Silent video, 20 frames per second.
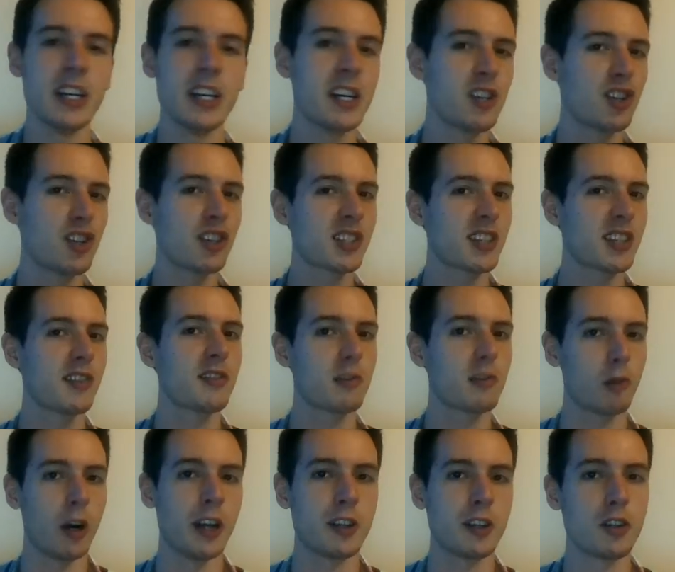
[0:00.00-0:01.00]
Just gives
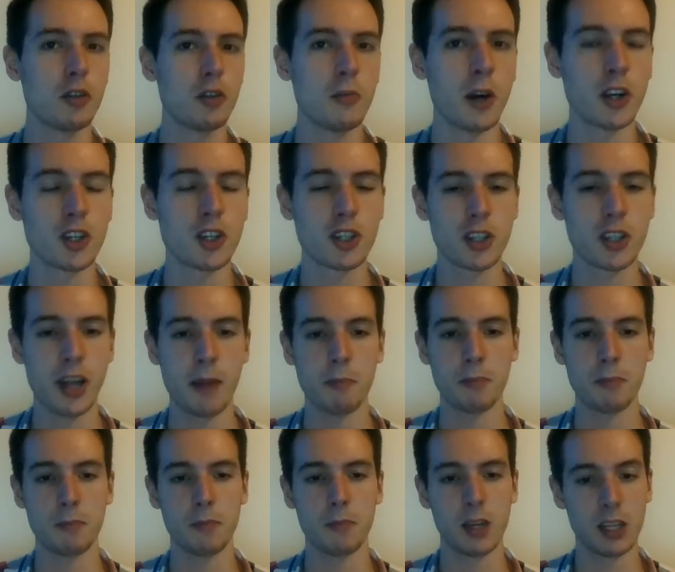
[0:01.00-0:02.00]
white too much
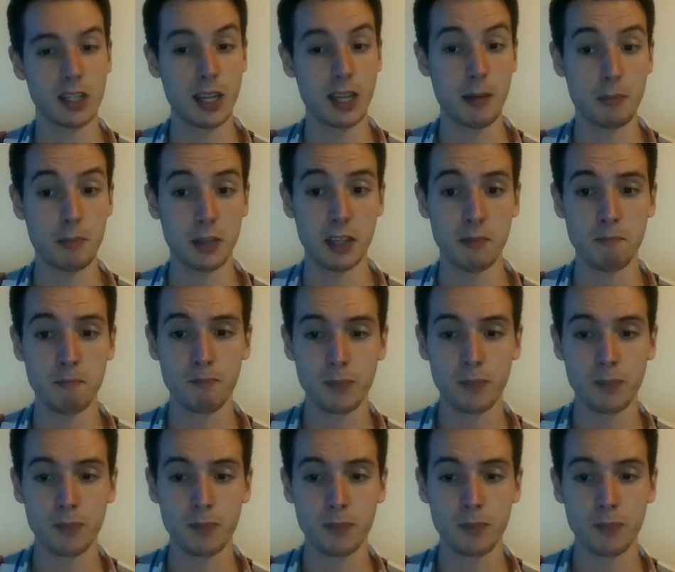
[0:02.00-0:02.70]
tempi.